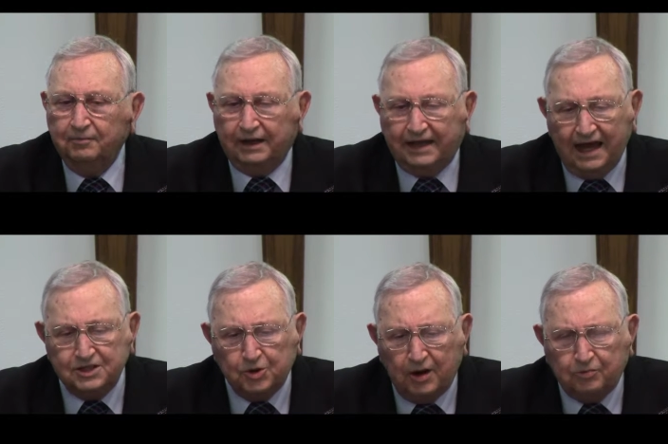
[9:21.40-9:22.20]
But
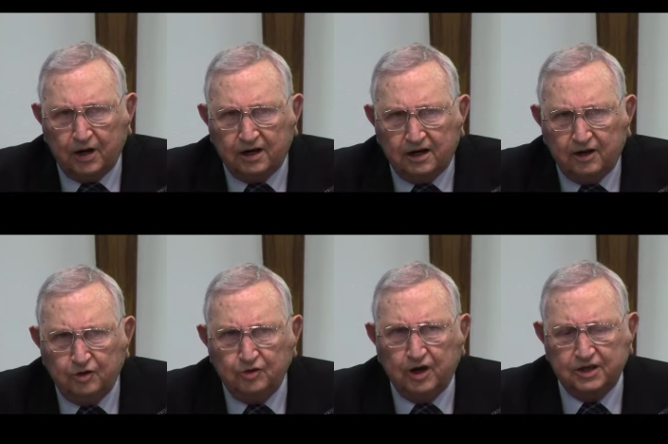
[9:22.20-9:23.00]
that's what we're to
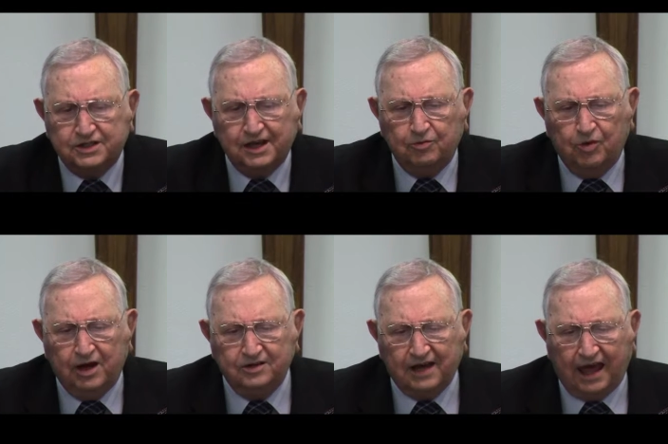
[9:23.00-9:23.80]
do, you see.
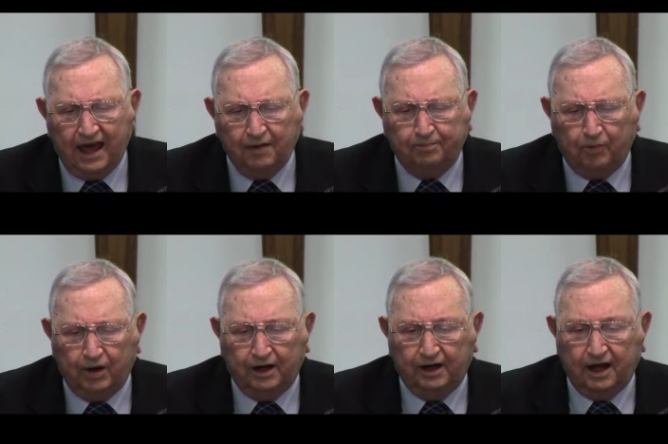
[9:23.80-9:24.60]
We're to help
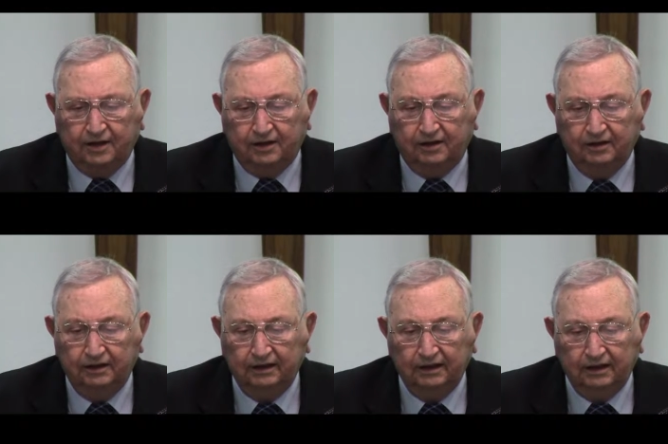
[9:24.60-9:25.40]
one another.
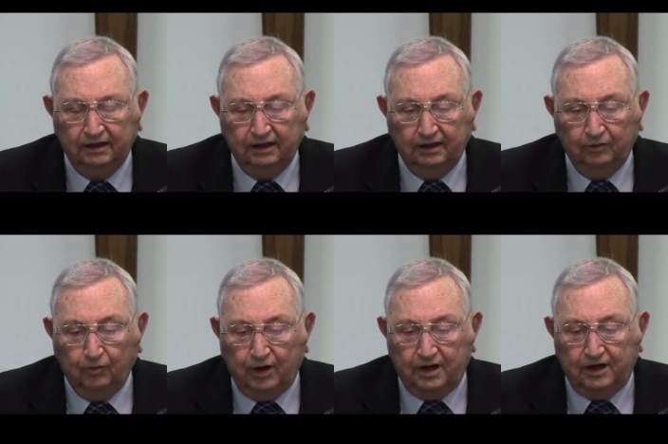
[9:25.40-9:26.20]

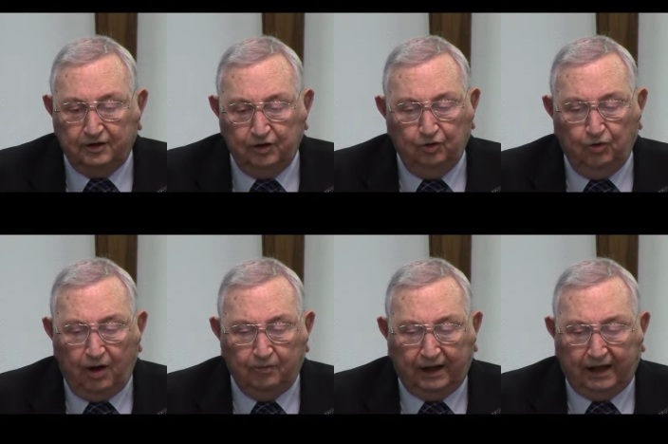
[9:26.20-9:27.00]
We're to do
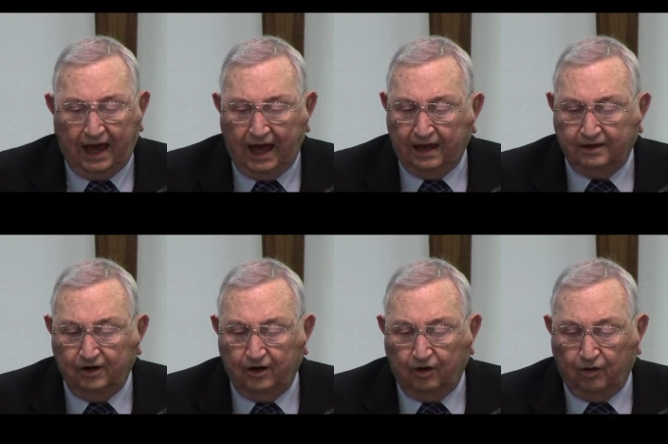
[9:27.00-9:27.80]
what we
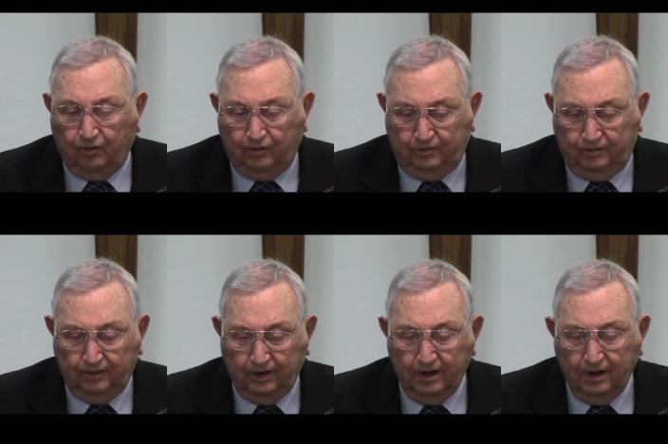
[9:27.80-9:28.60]
can, you know.
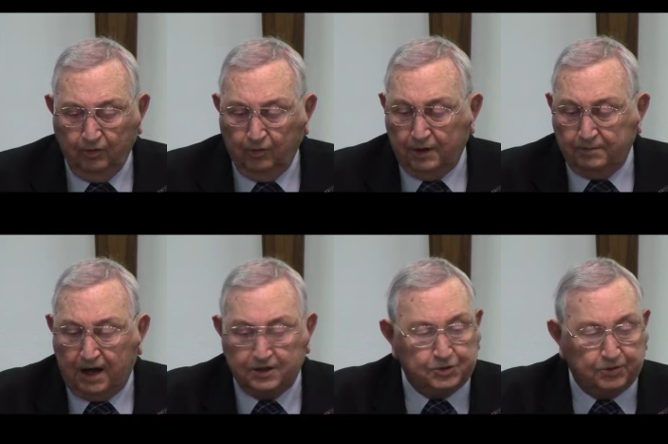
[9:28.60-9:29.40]
We
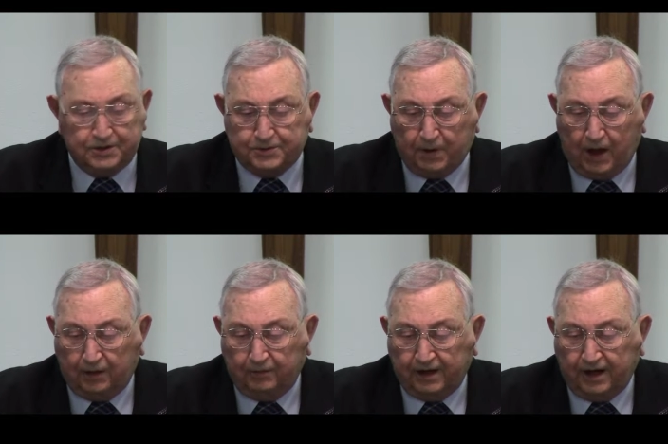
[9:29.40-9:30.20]
must
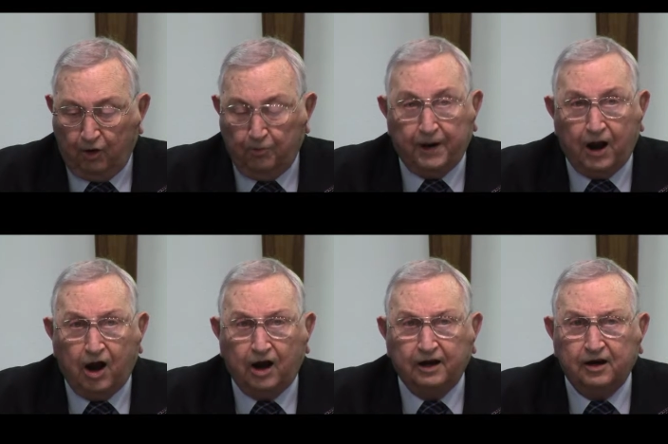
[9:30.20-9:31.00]
respond with an open
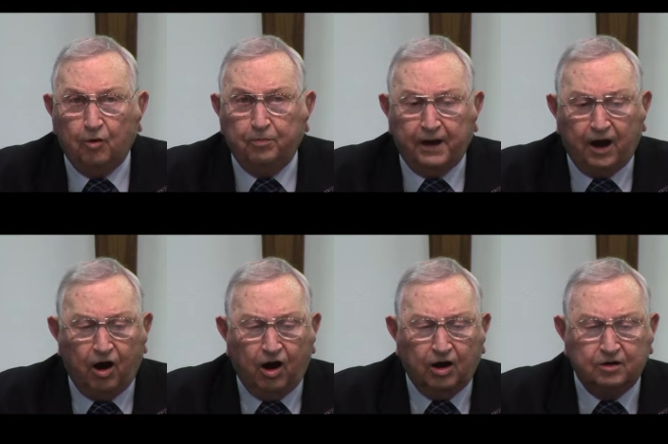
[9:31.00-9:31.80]
heart and open
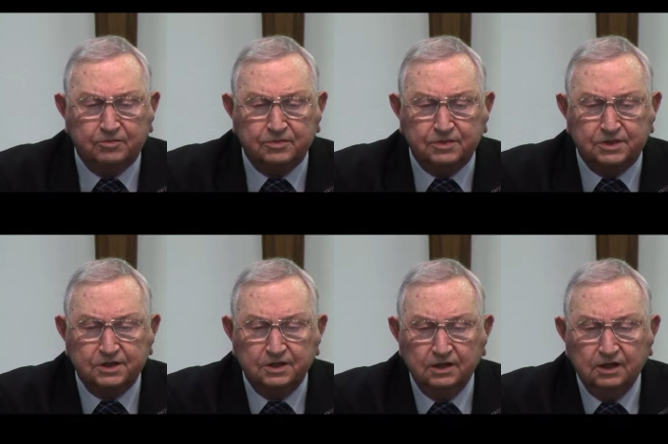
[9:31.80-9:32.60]

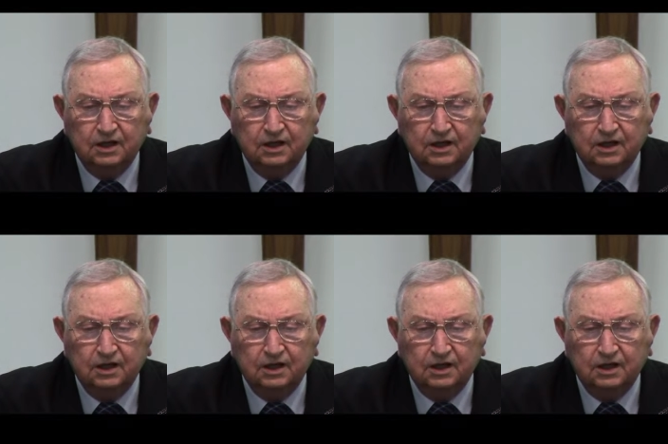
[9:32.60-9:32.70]
arms.